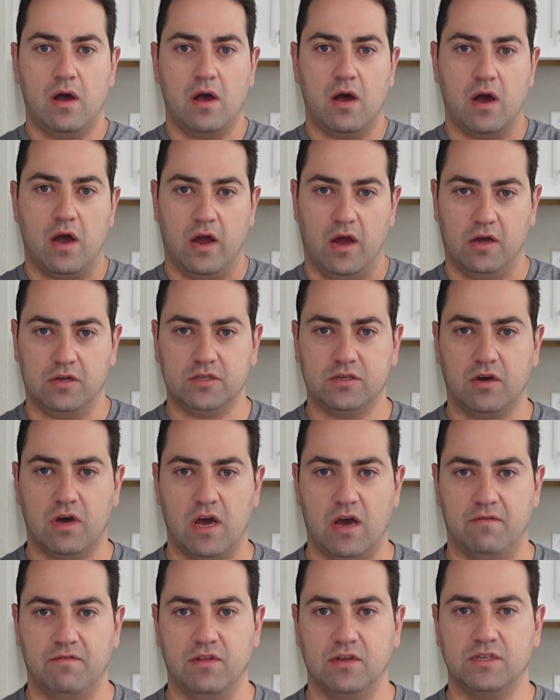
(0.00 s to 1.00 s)
I also
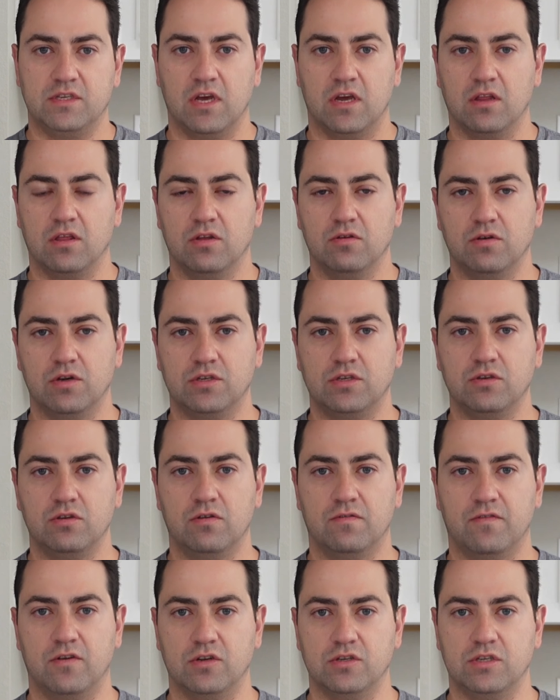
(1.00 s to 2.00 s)
have the St. Louis
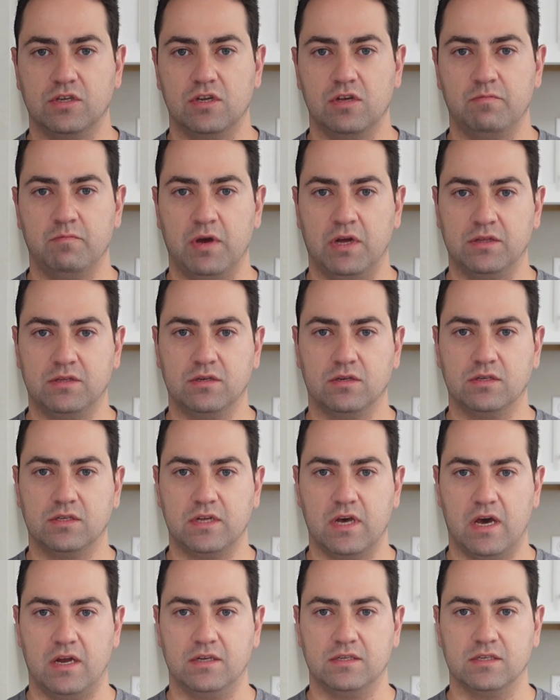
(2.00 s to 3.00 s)
University Mental
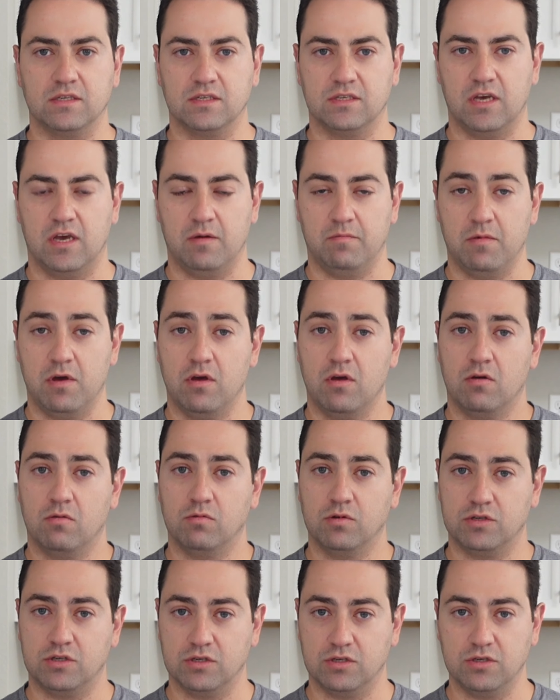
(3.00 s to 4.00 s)
Status Exam,
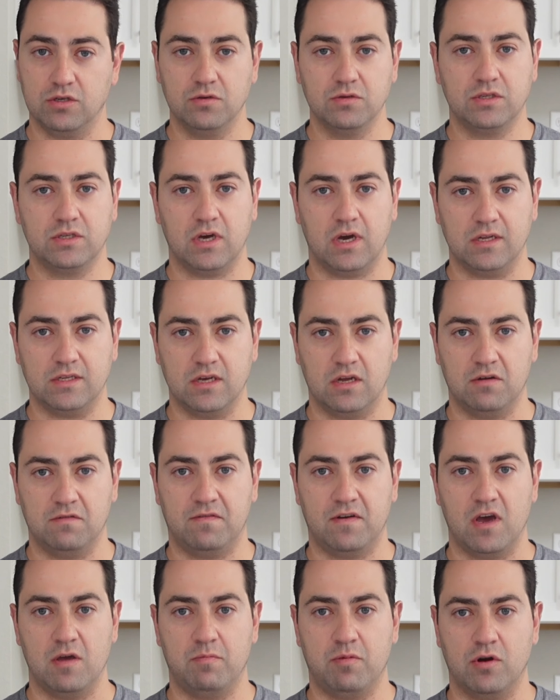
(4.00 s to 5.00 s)
which is used to
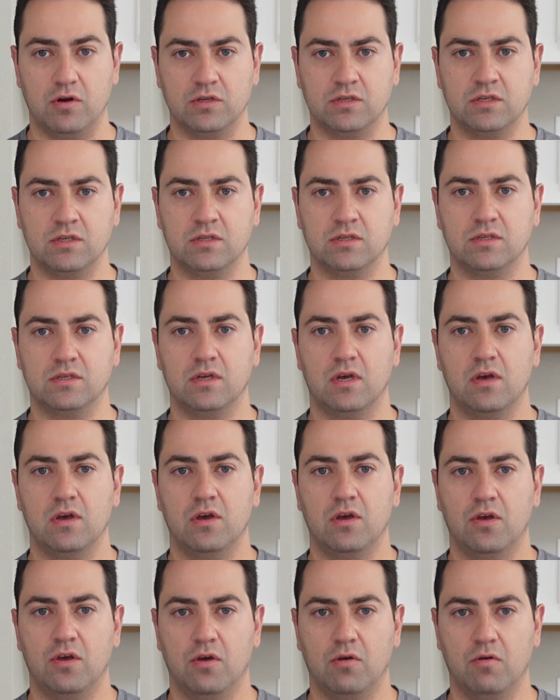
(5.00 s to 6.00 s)
identify persons
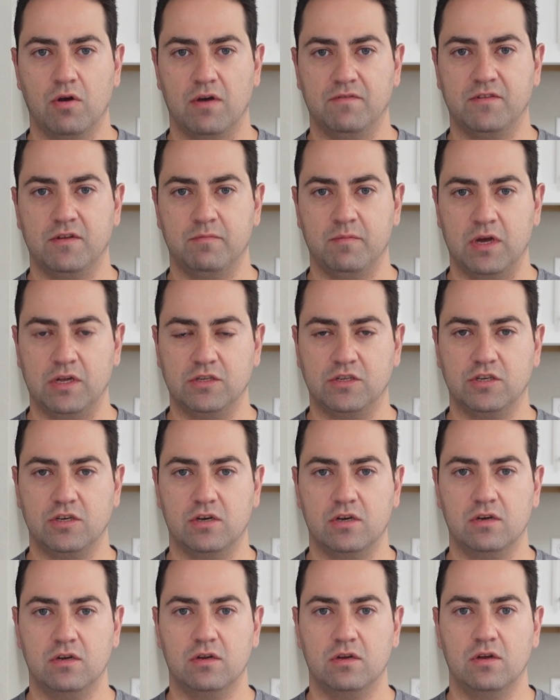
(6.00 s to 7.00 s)
who have
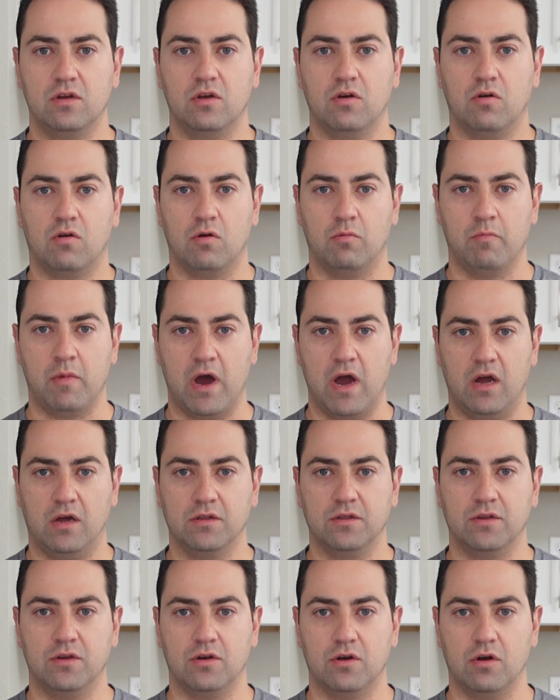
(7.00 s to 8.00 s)
dementia or
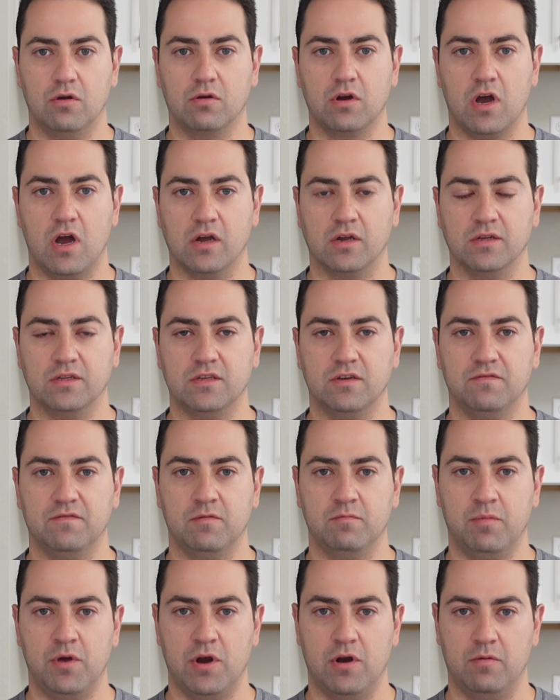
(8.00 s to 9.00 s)
mild neurocognitive
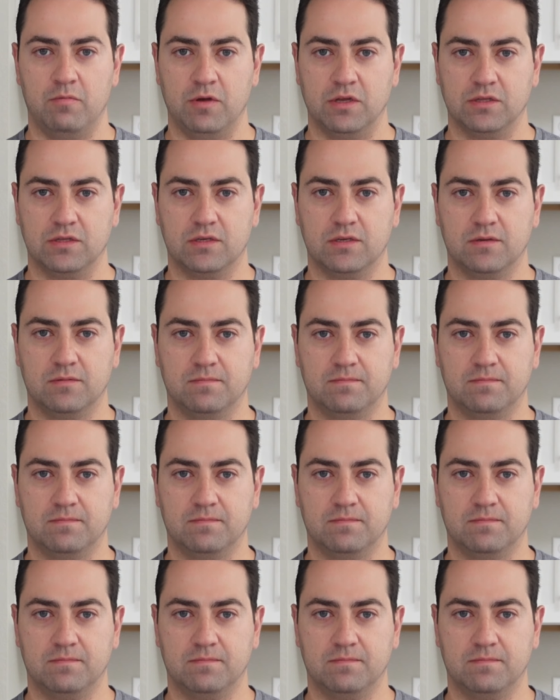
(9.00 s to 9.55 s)
impairment.